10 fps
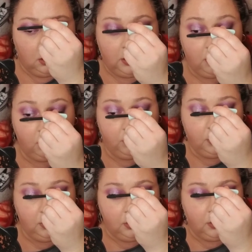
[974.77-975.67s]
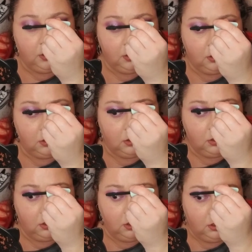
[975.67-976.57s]
he'll run,
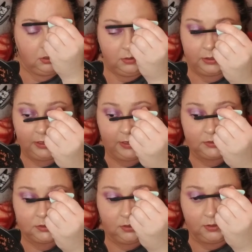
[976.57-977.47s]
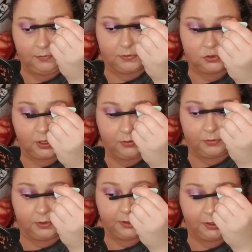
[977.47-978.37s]
and the cats don't even try to
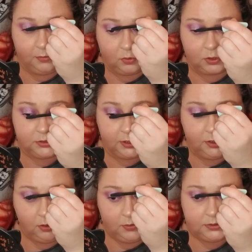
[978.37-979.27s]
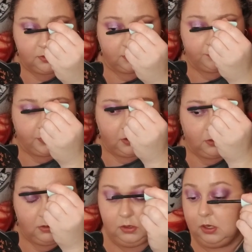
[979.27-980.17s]
run anymore because they know he's going to
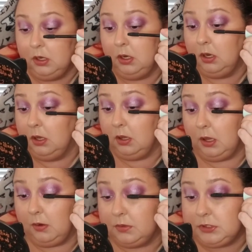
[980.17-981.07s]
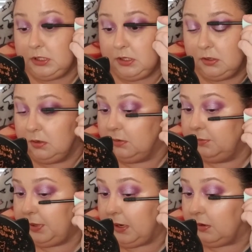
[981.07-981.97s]
fall. That was him
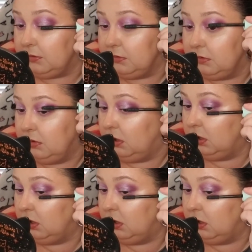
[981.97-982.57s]
pouting.